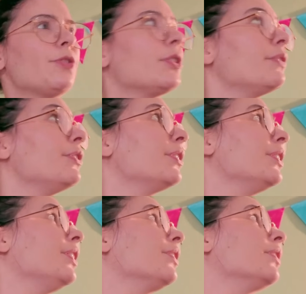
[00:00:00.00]
Not sure if you
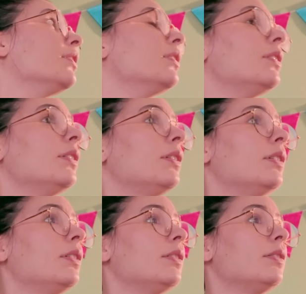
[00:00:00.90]
can hear
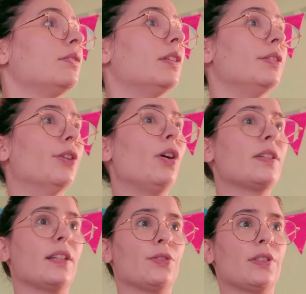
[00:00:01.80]
the
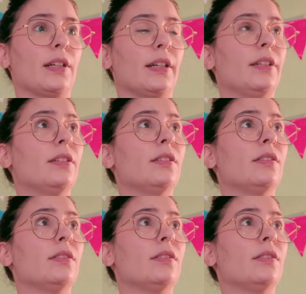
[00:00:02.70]
dogs outside.